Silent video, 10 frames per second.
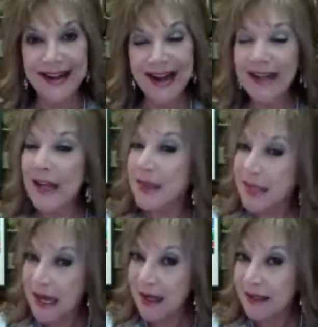And I
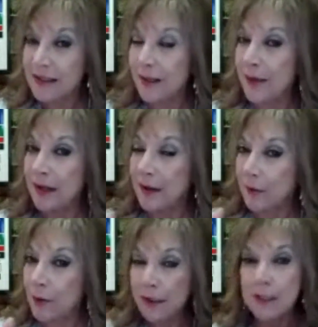think it's, I mean, if
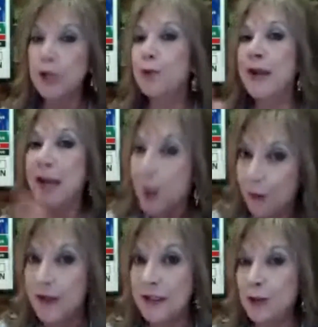you need to rehear
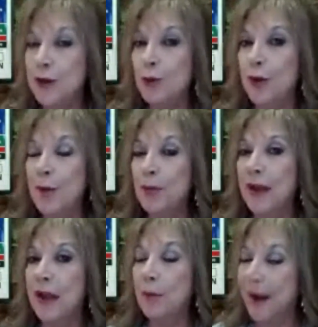this during the
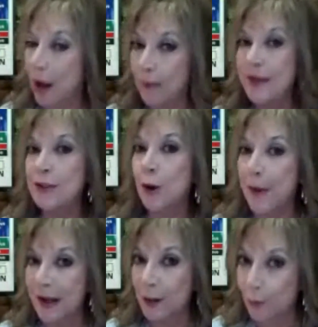replay, by all means, go back
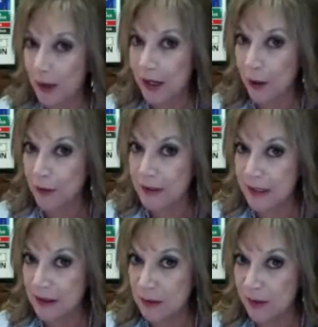and rehear this
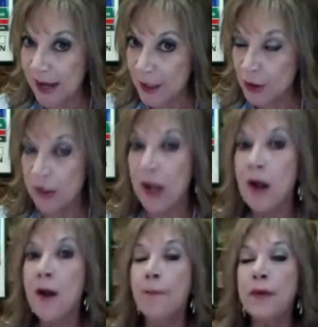explanation.
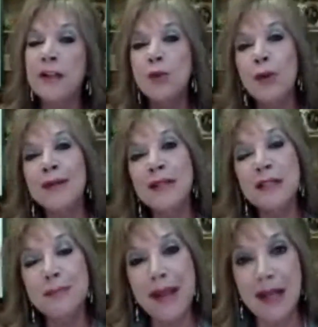Because what this
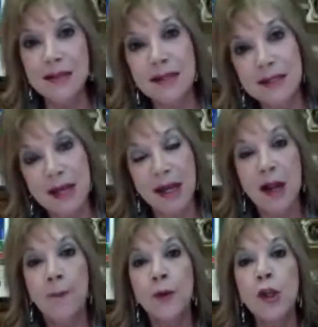means is that
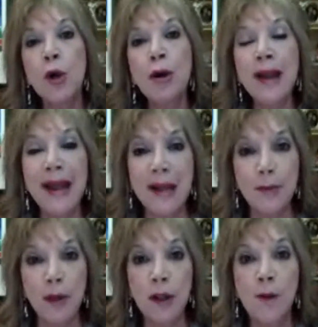you're
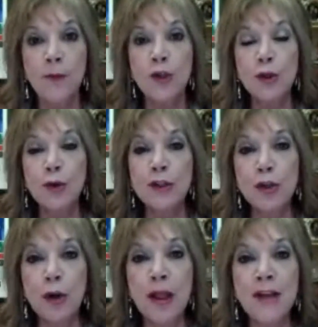able to
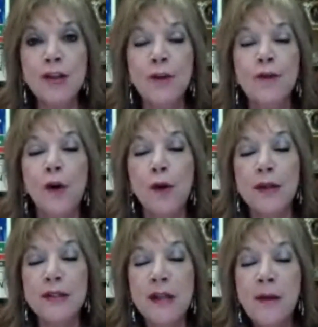internalize your
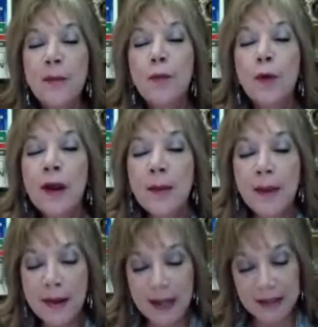focus, bring
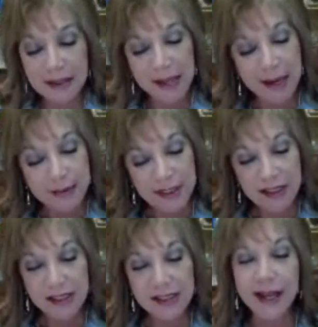about that same
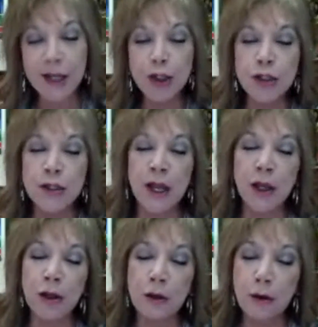sensation that
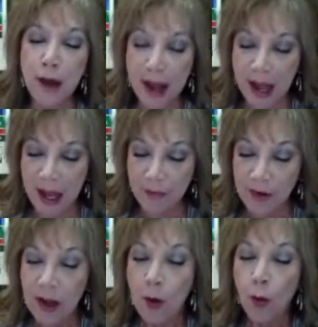you have
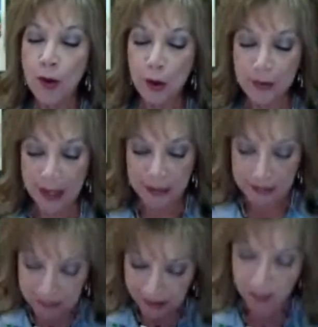when you're in that
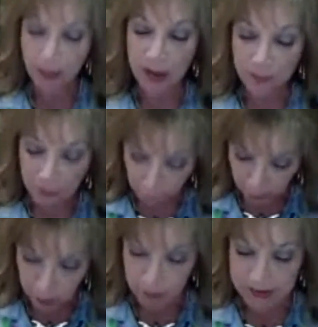deep
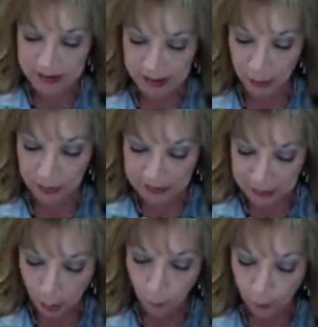frequency or that
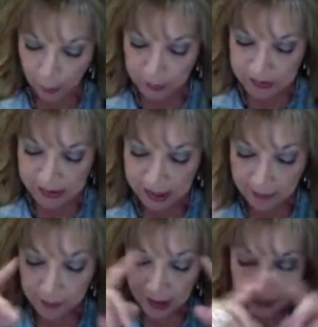slow frequency,
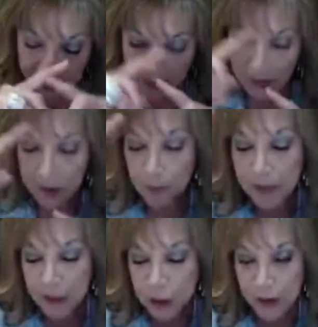and then
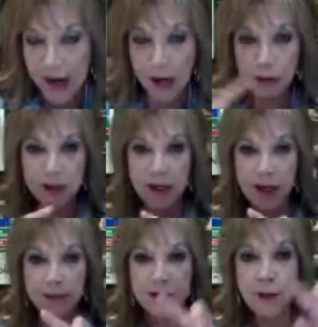picture
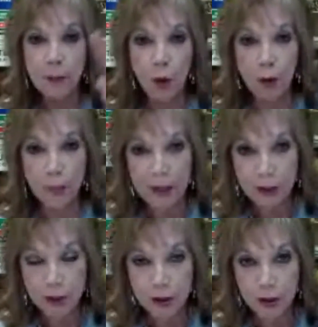outcomes or
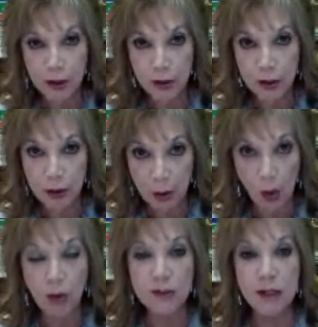picture your, your
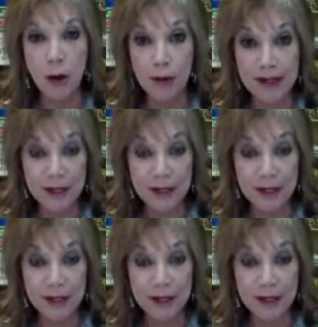goals already